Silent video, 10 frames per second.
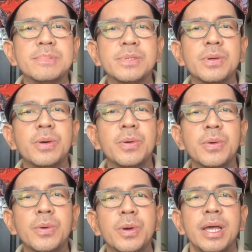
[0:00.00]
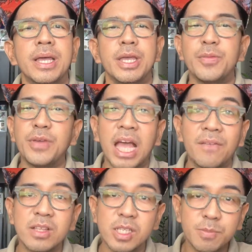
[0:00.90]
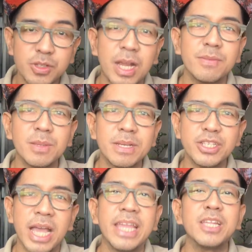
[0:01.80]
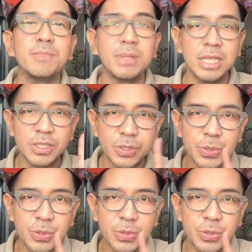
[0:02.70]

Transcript: So if you haven't subscribed to my channel, please